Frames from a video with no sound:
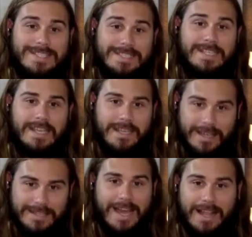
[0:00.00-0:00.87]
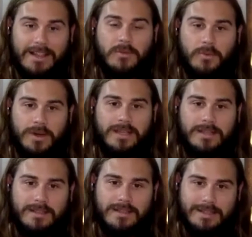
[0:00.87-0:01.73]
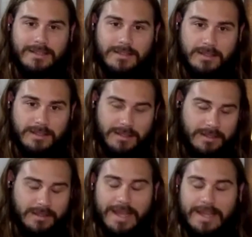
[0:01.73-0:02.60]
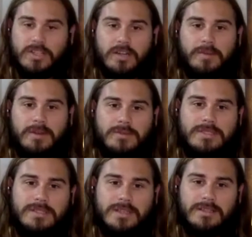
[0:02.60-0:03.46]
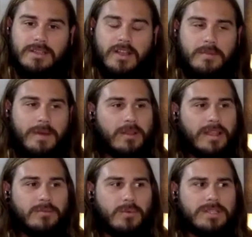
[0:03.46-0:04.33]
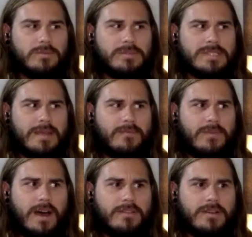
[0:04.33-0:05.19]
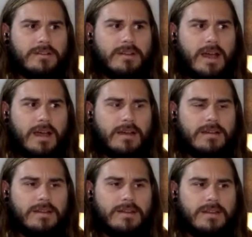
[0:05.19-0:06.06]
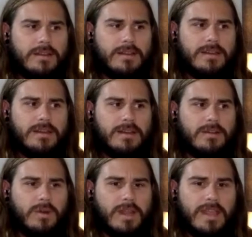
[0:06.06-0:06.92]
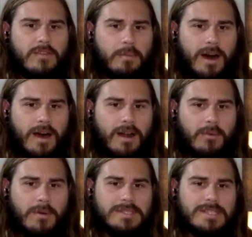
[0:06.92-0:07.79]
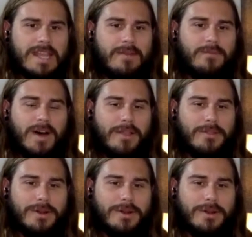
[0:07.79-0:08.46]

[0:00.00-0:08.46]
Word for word: see exactly what that gentleman was talking about. It was, was named Father, uh, I want to give him honor. What was his name? Father,